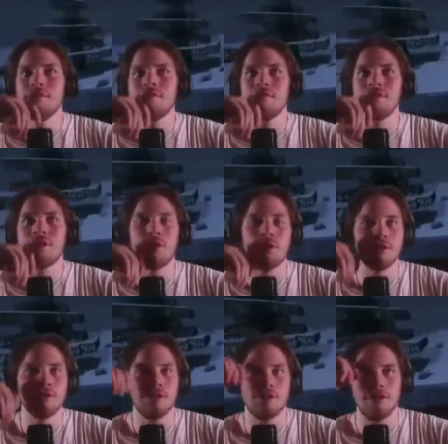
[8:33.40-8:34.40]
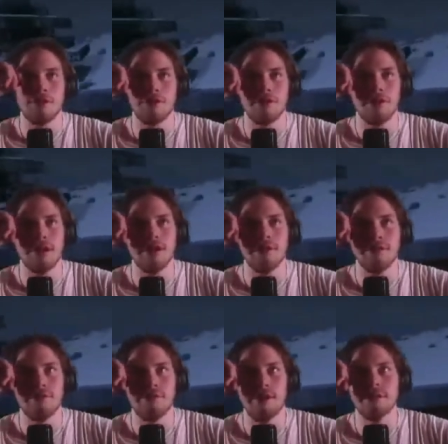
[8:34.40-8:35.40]
The coords are negative
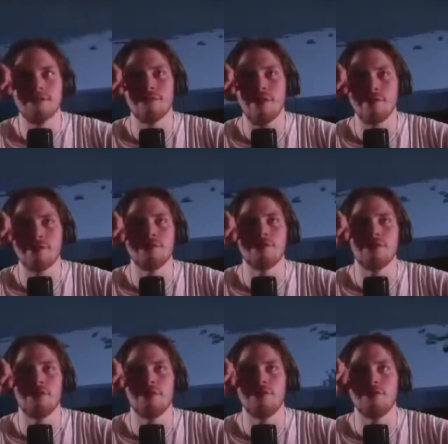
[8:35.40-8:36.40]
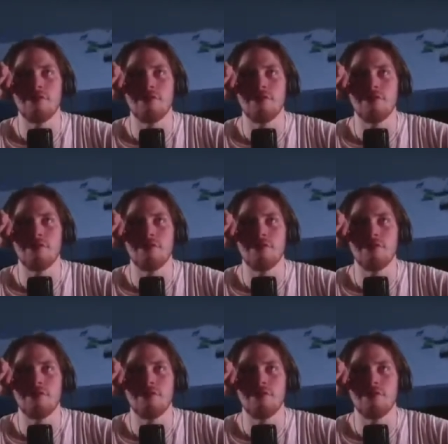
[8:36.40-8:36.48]
2,500,